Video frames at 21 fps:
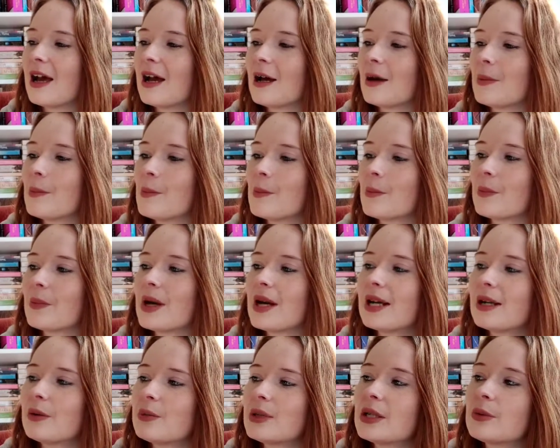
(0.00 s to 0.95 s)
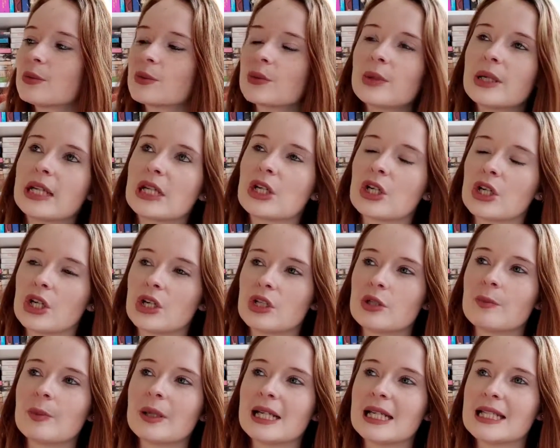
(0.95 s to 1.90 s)
And it was really
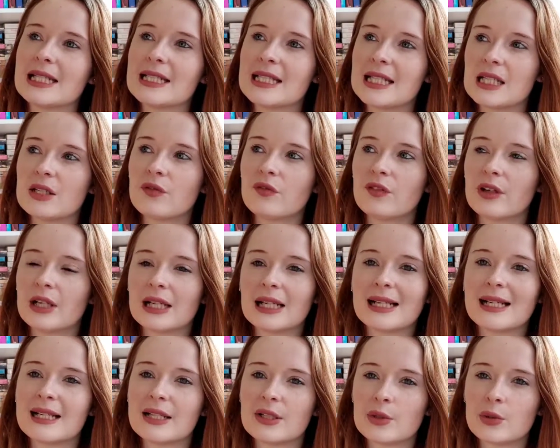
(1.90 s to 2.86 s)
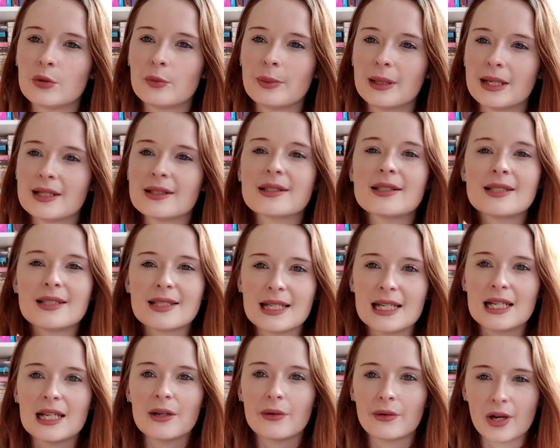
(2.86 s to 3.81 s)
good, but it did feel a little bit
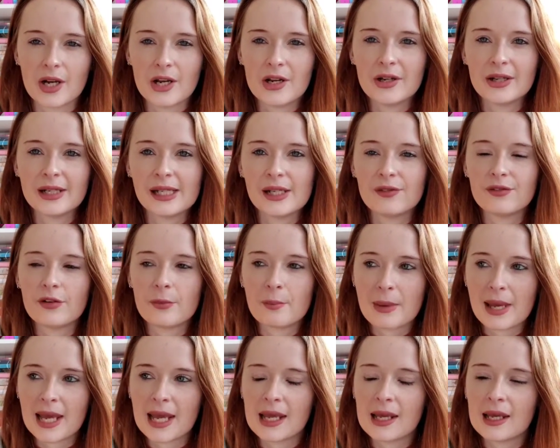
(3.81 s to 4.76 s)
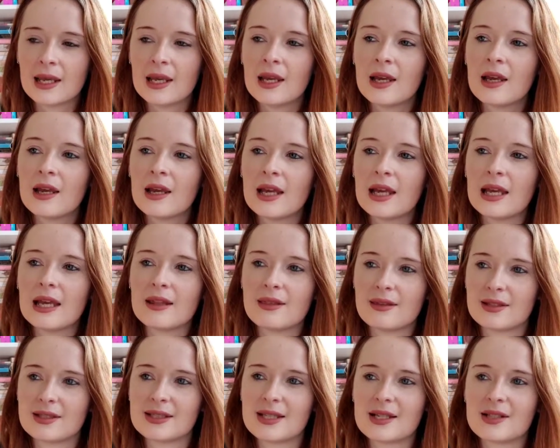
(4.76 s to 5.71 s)
Cecilia Aherney for me, in
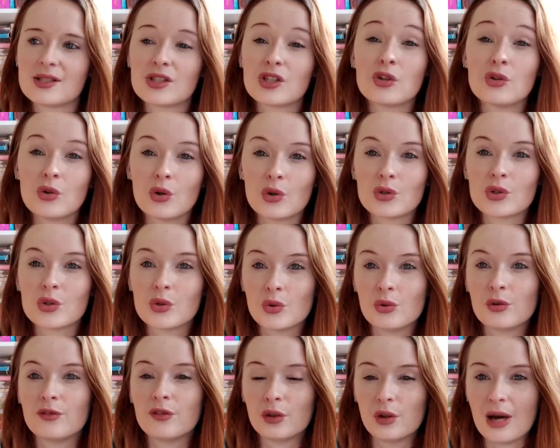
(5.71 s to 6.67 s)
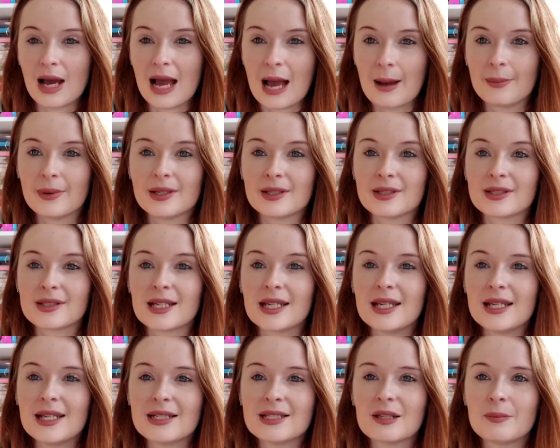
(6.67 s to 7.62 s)
the sense that not an awful lot happens.
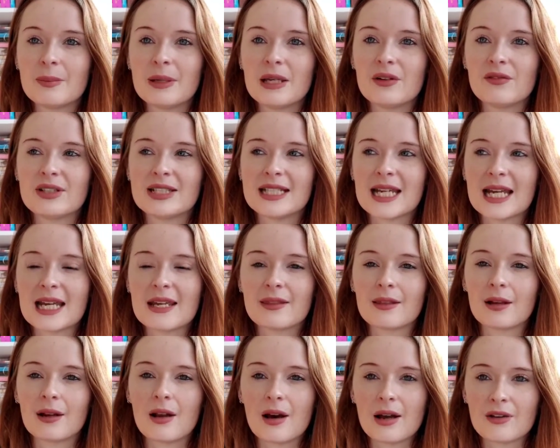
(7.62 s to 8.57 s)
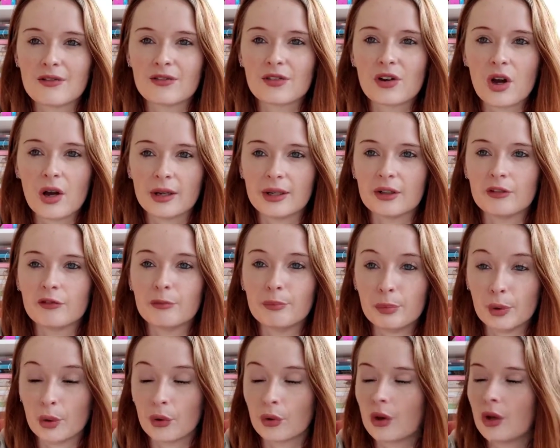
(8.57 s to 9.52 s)
It is a bit of a day in the life kind of
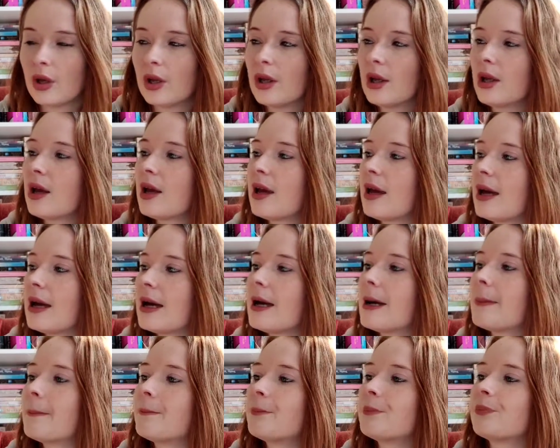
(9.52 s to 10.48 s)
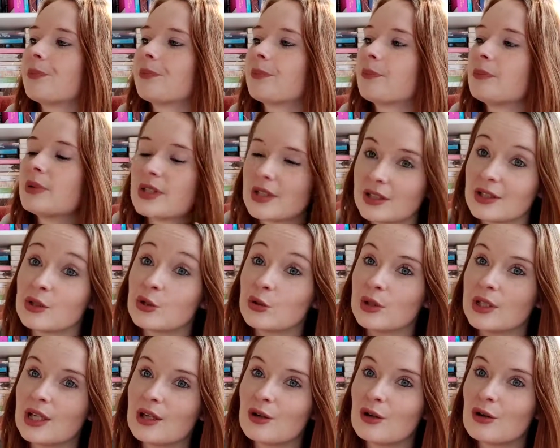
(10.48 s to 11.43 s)
book. But I
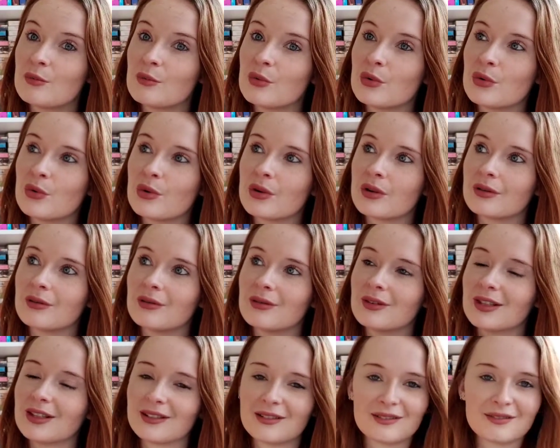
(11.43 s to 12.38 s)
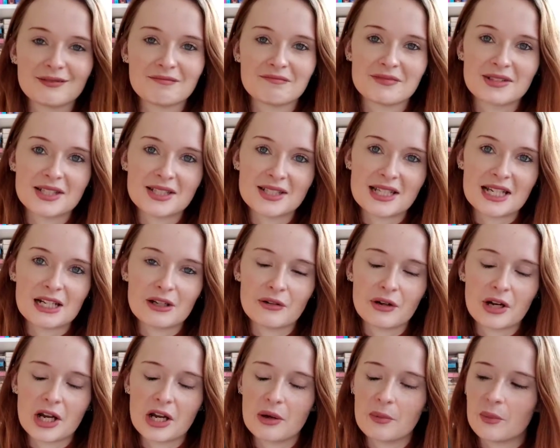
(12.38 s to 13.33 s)
enjoyed it a lot more than Cecilia
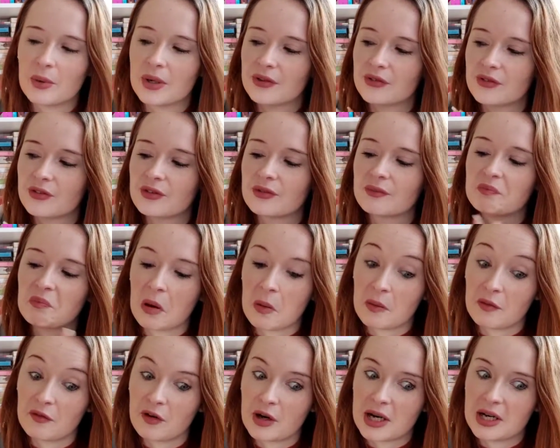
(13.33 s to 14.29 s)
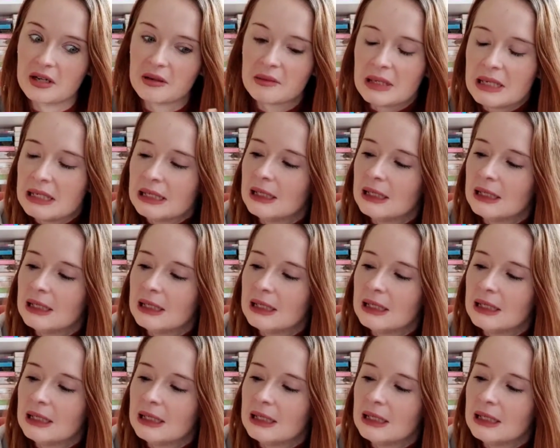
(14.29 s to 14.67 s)
Aherne ones, I'm afraid.